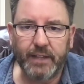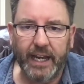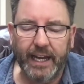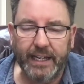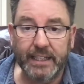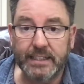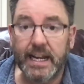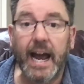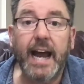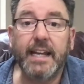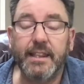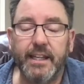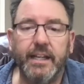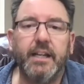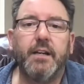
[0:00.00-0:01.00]
attacked
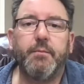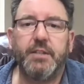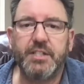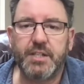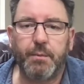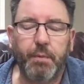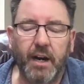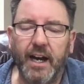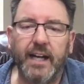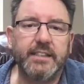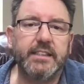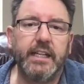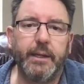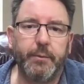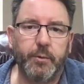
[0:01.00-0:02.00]
them and
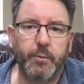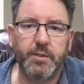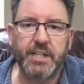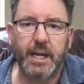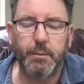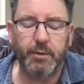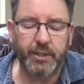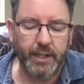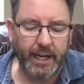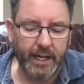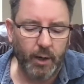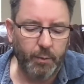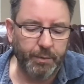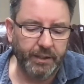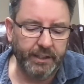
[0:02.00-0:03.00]
surprised them and was able to
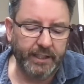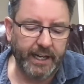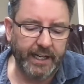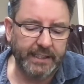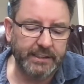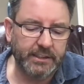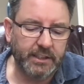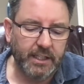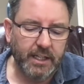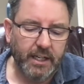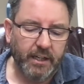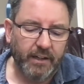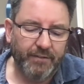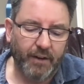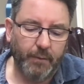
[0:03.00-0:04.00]
open the gates
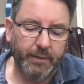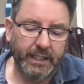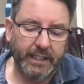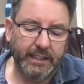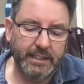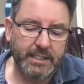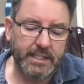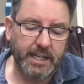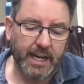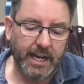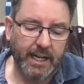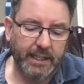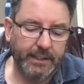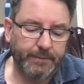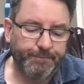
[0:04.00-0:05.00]
from the
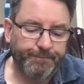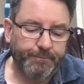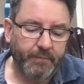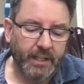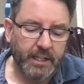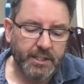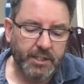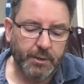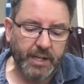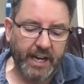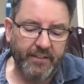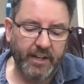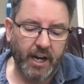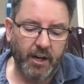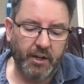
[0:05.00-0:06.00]
inside. So
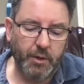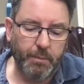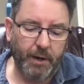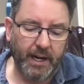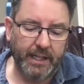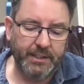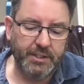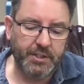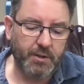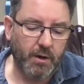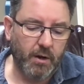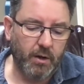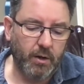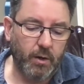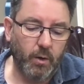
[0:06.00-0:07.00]
David occupied the
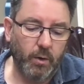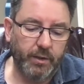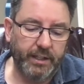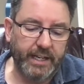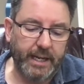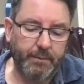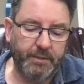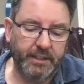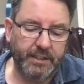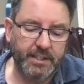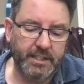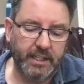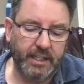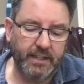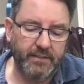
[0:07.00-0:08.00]
stronghold and named it the
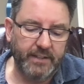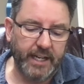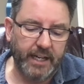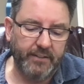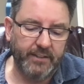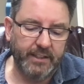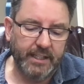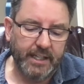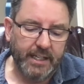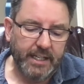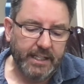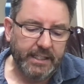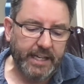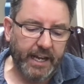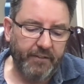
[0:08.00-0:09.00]
city of David.
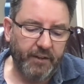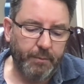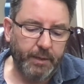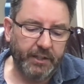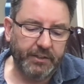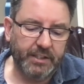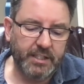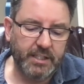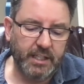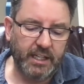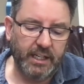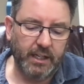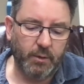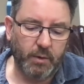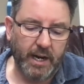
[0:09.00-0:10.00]
David built the
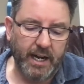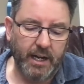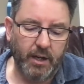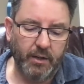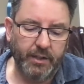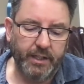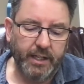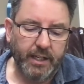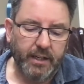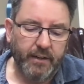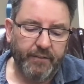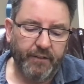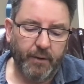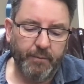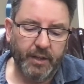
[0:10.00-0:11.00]
city around
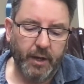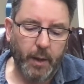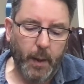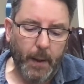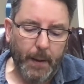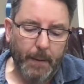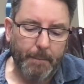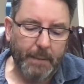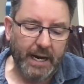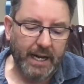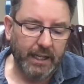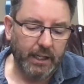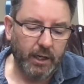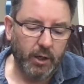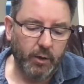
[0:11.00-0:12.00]
from the
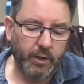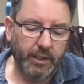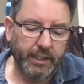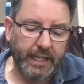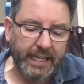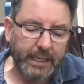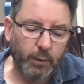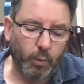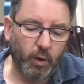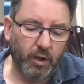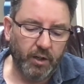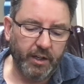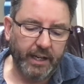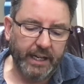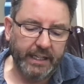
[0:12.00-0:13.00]
Milo and
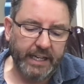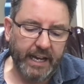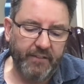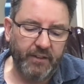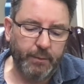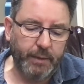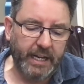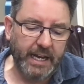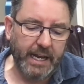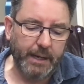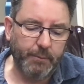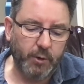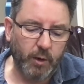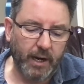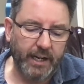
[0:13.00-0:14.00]
inward, and David
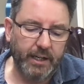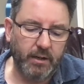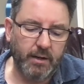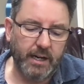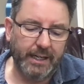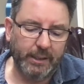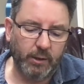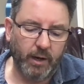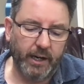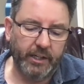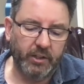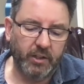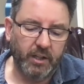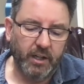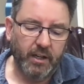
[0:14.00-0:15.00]
became greater and
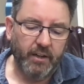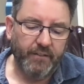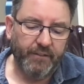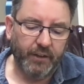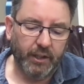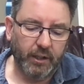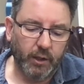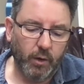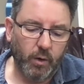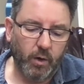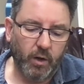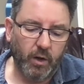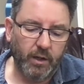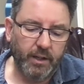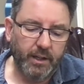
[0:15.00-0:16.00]
greater, for the
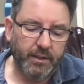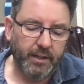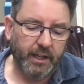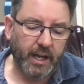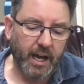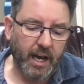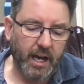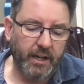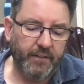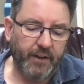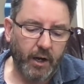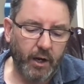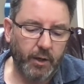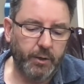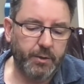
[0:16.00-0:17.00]
Lord, the God of
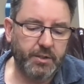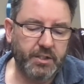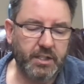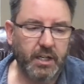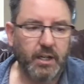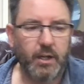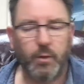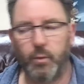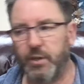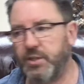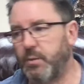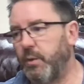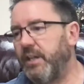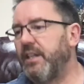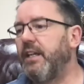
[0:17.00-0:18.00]
hosts, was
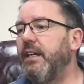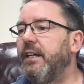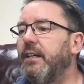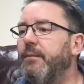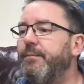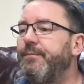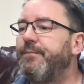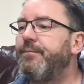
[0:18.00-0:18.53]
with him.